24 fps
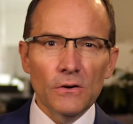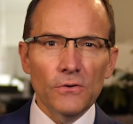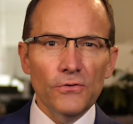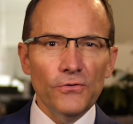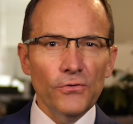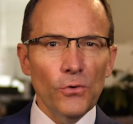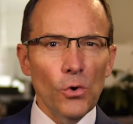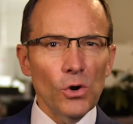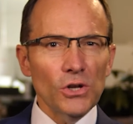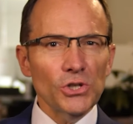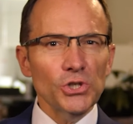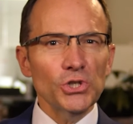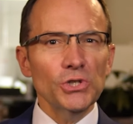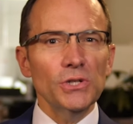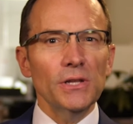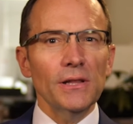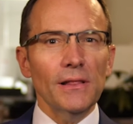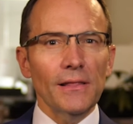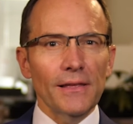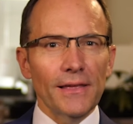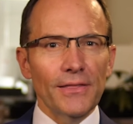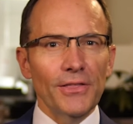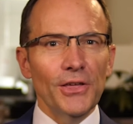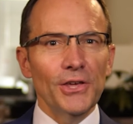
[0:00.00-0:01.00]

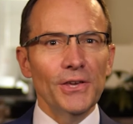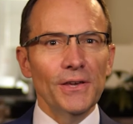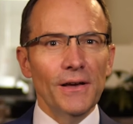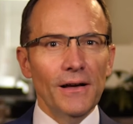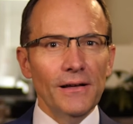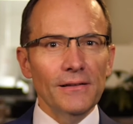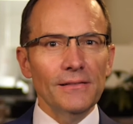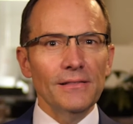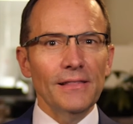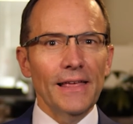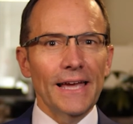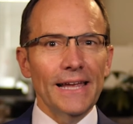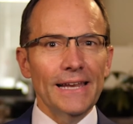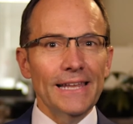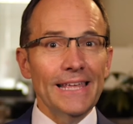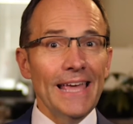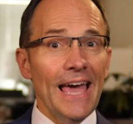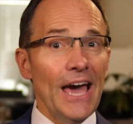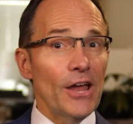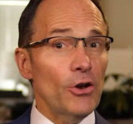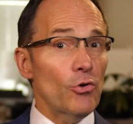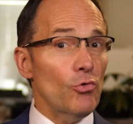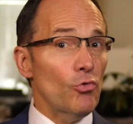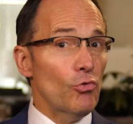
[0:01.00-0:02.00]
Fortunately, the young lady
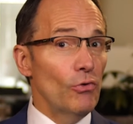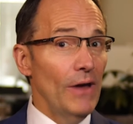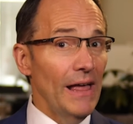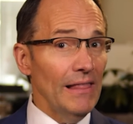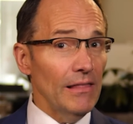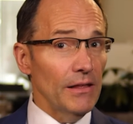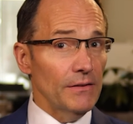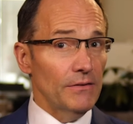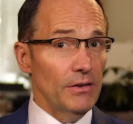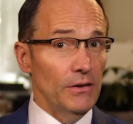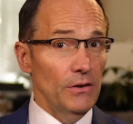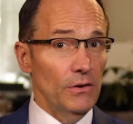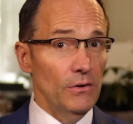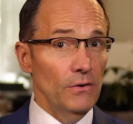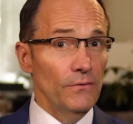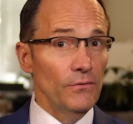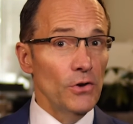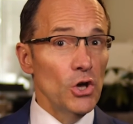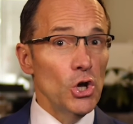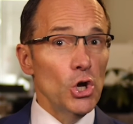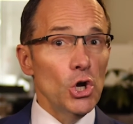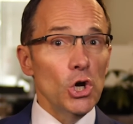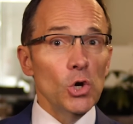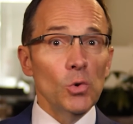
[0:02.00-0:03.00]
had a relative
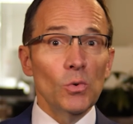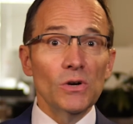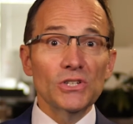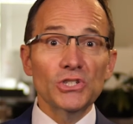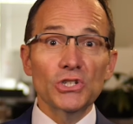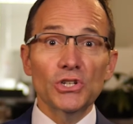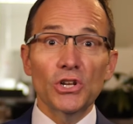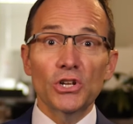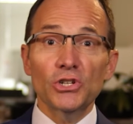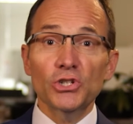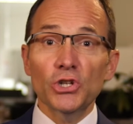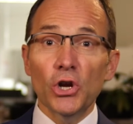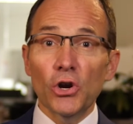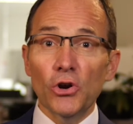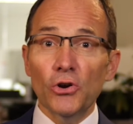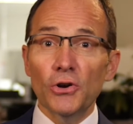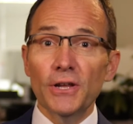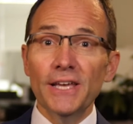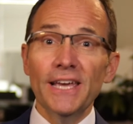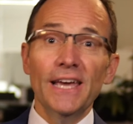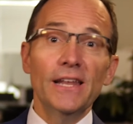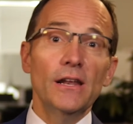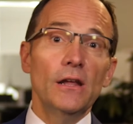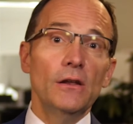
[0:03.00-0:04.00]
who was an
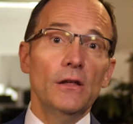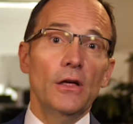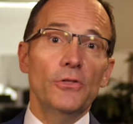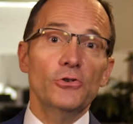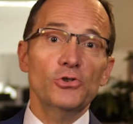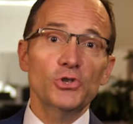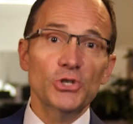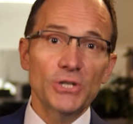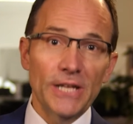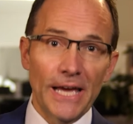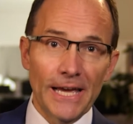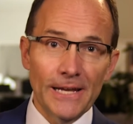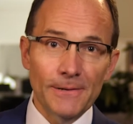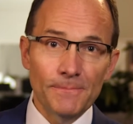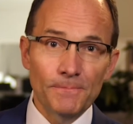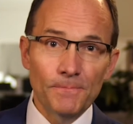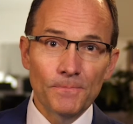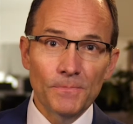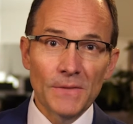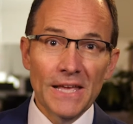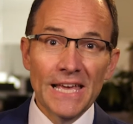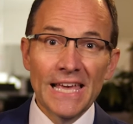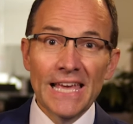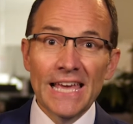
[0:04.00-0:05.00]
attorney in another state,
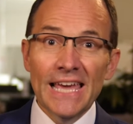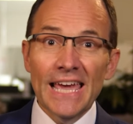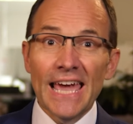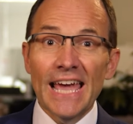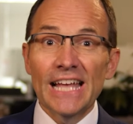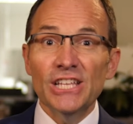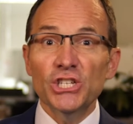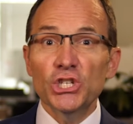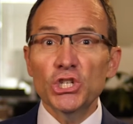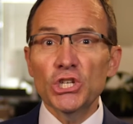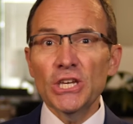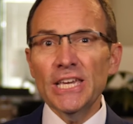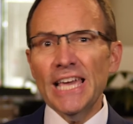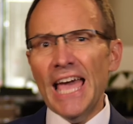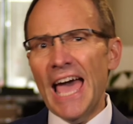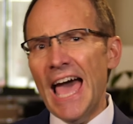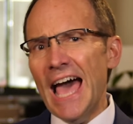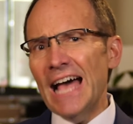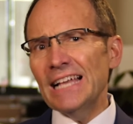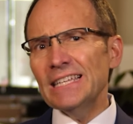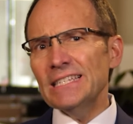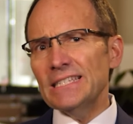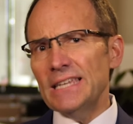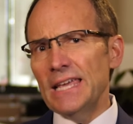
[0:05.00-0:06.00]
and she
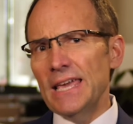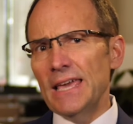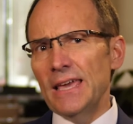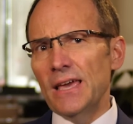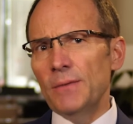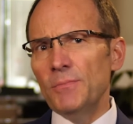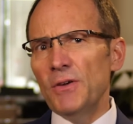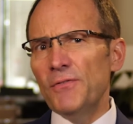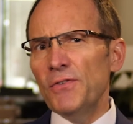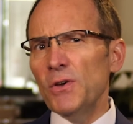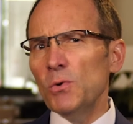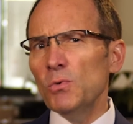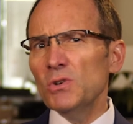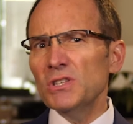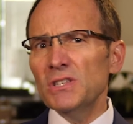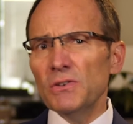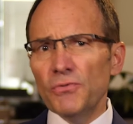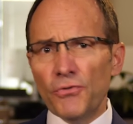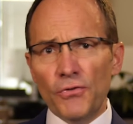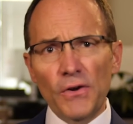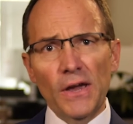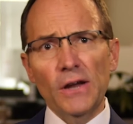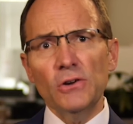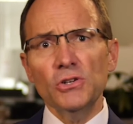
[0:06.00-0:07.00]
asked him if it was a
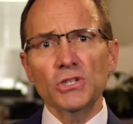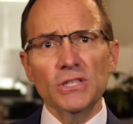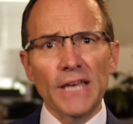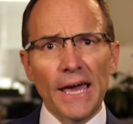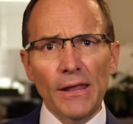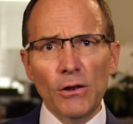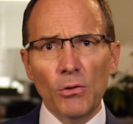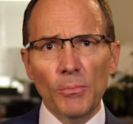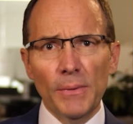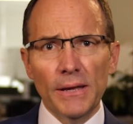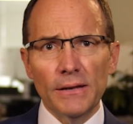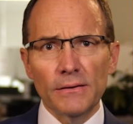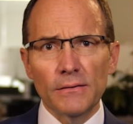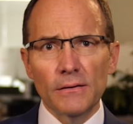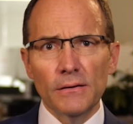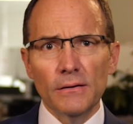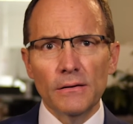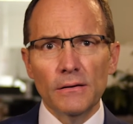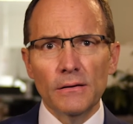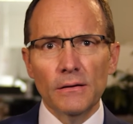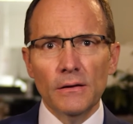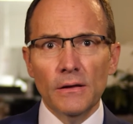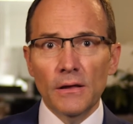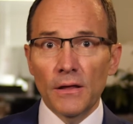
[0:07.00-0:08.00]
fair settlement.
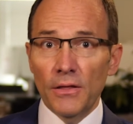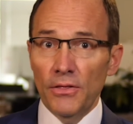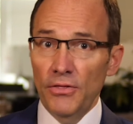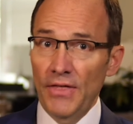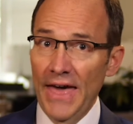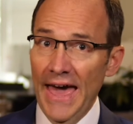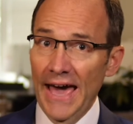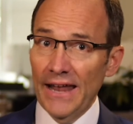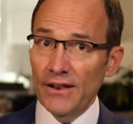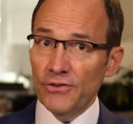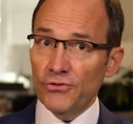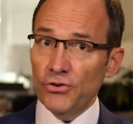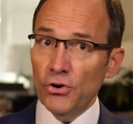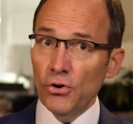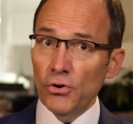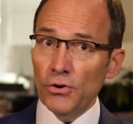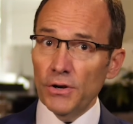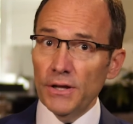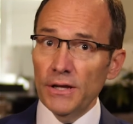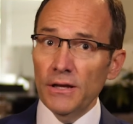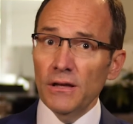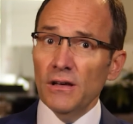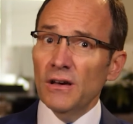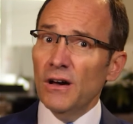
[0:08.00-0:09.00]
That
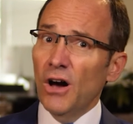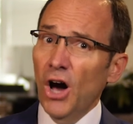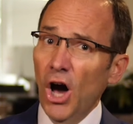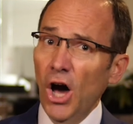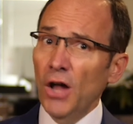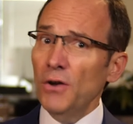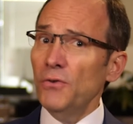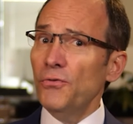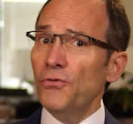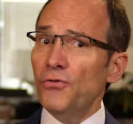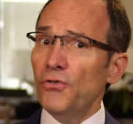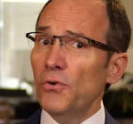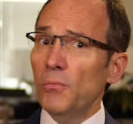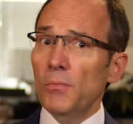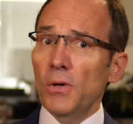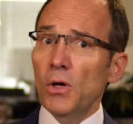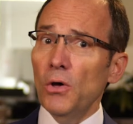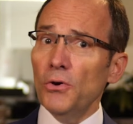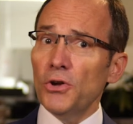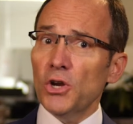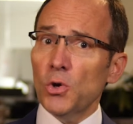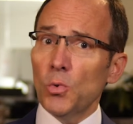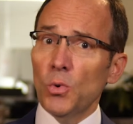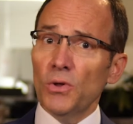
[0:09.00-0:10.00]
attorney,
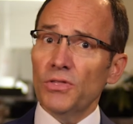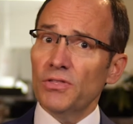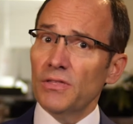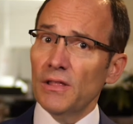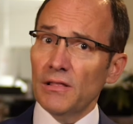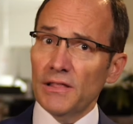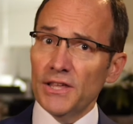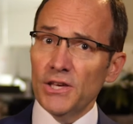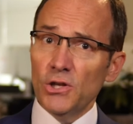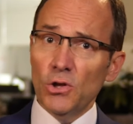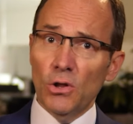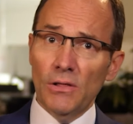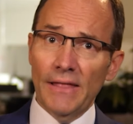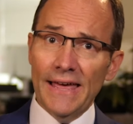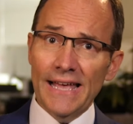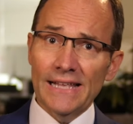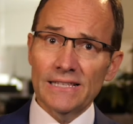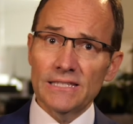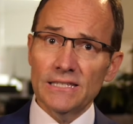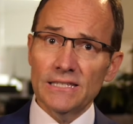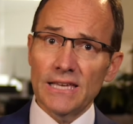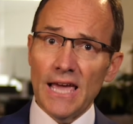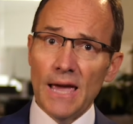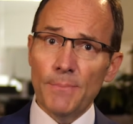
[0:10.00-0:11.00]
unfamiliar with the legal
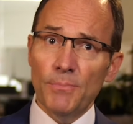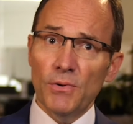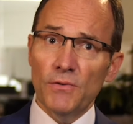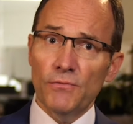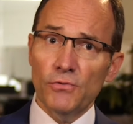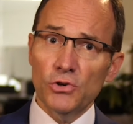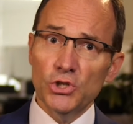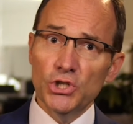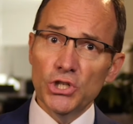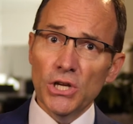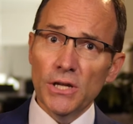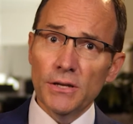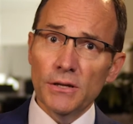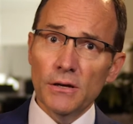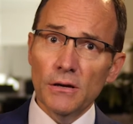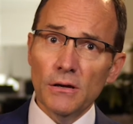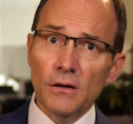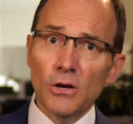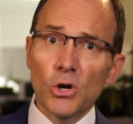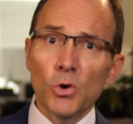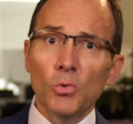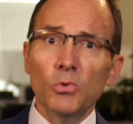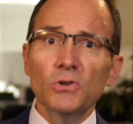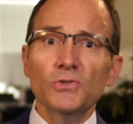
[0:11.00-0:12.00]
landscape in Virginia,
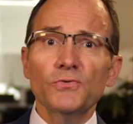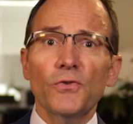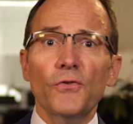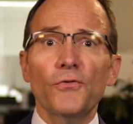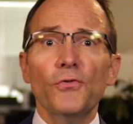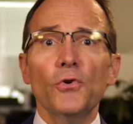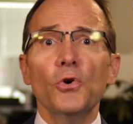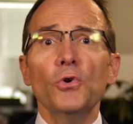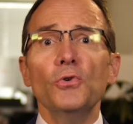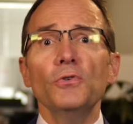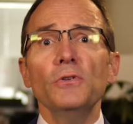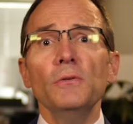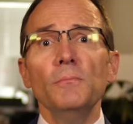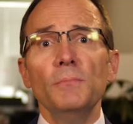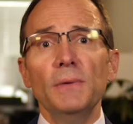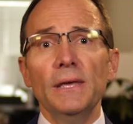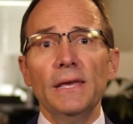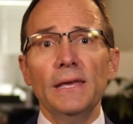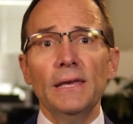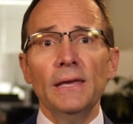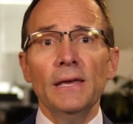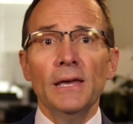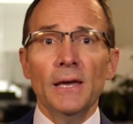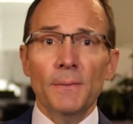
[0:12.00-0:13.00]
was referred to
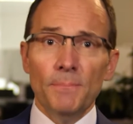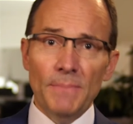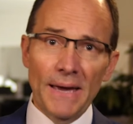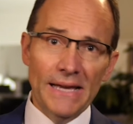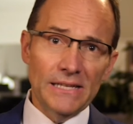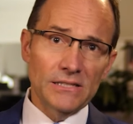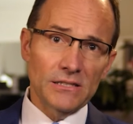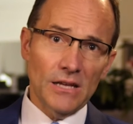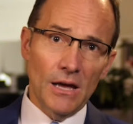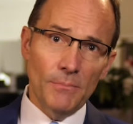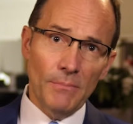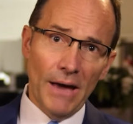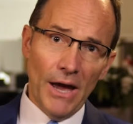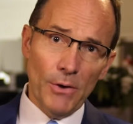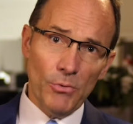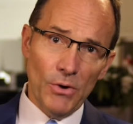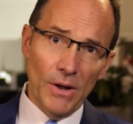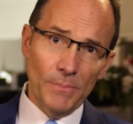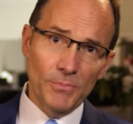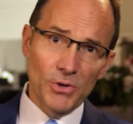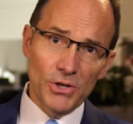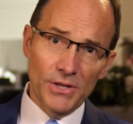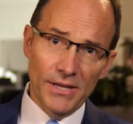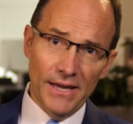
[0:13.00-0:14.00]
me based on my
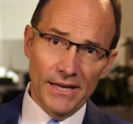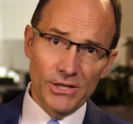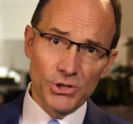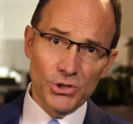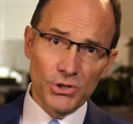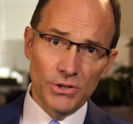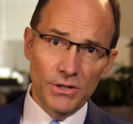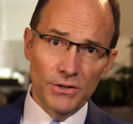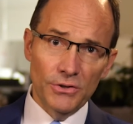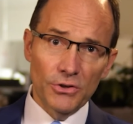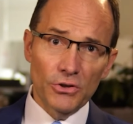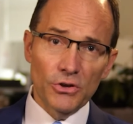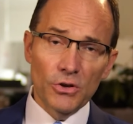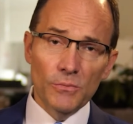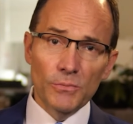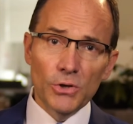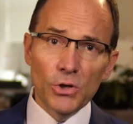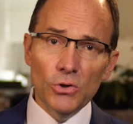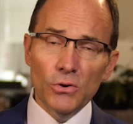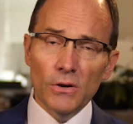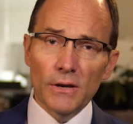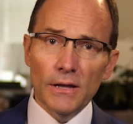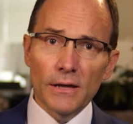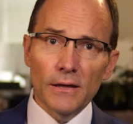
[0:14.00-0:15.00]
reputation in the
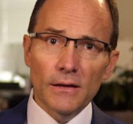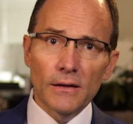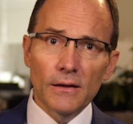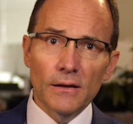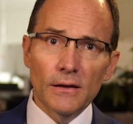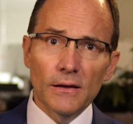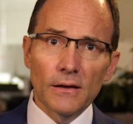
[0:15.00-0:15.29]
community.